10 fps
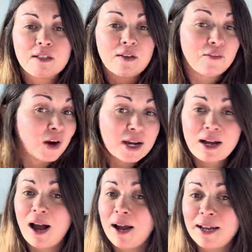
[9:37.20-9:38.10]
very
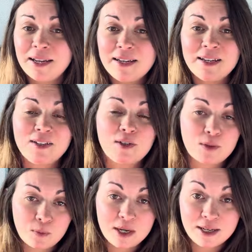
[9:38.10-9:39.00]
kind,
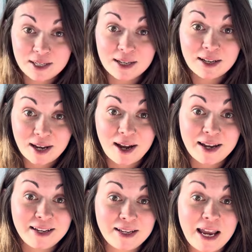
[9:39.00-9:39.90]
sweet
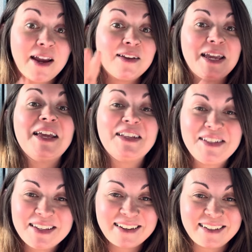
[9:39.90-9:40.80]
kids,
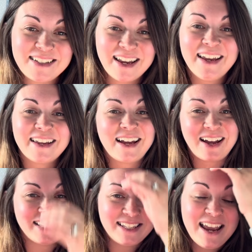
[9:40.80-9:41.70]

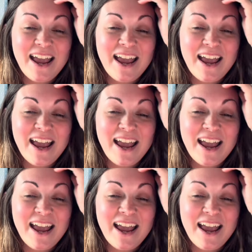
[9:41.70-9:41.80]
guys.